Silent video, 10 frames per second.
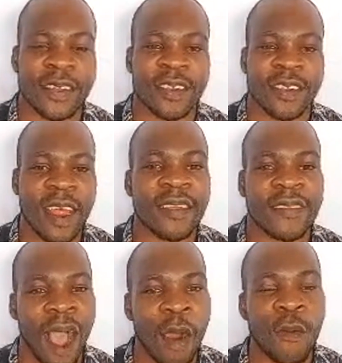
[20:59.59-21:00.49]
That's
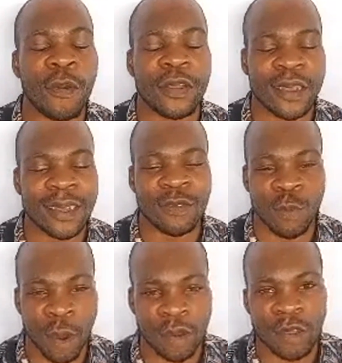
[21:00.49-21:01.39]
how it
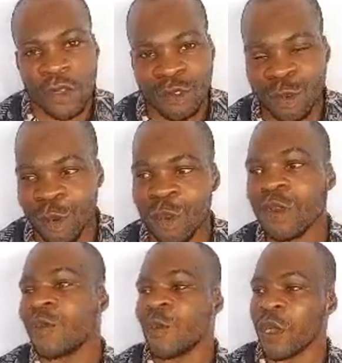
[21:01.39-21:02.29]
works. So
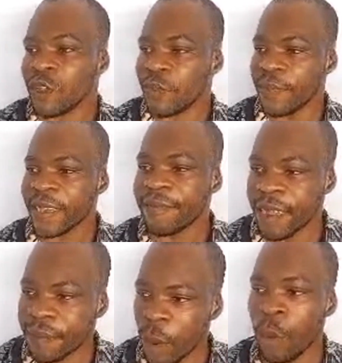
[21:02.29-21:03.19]
when you give them a
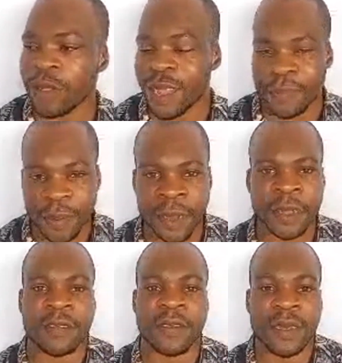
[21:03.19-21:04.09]
one-time payment,
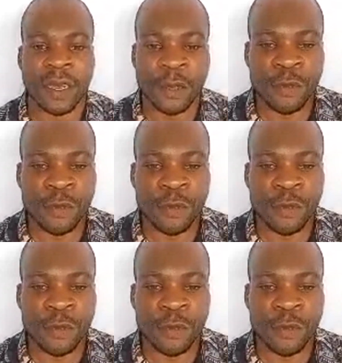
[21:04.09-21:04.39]
you